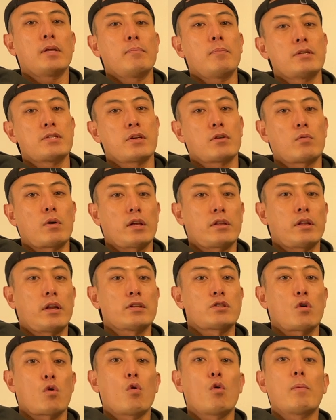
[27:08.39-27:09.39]
investment criteria
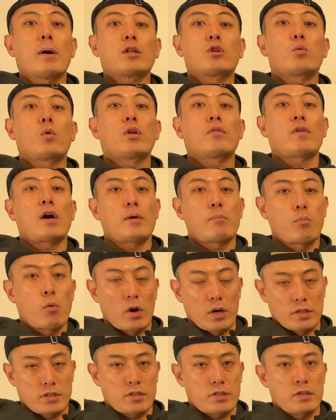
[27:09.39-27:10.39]
is over 25
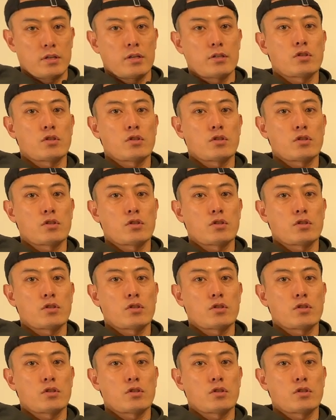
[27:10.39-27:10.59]
points.